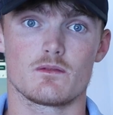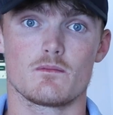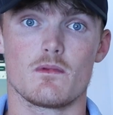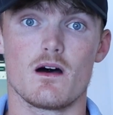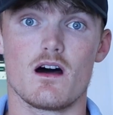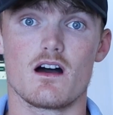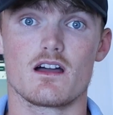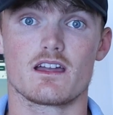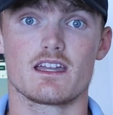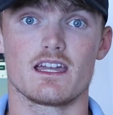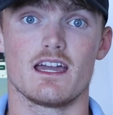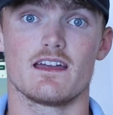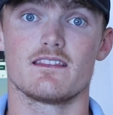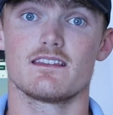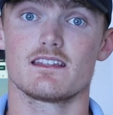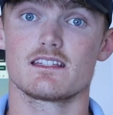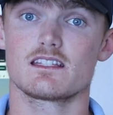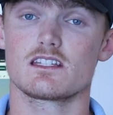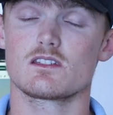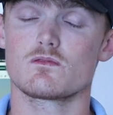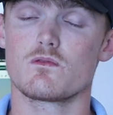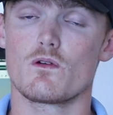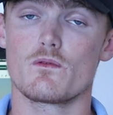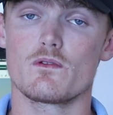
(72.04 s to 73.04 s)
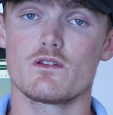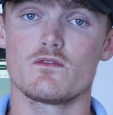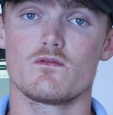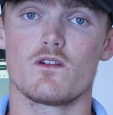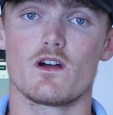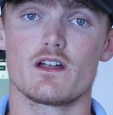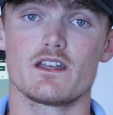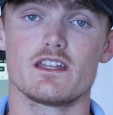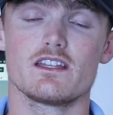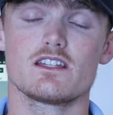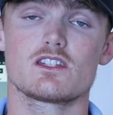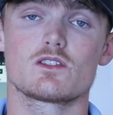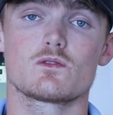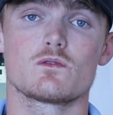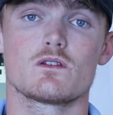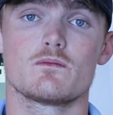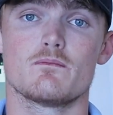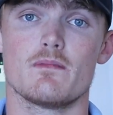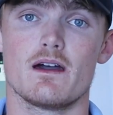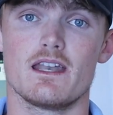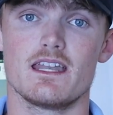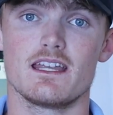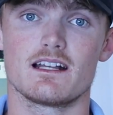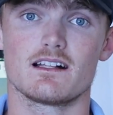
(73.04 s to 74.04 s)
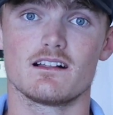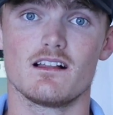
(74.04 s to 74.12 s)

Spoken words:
the market. And this is what we run into with many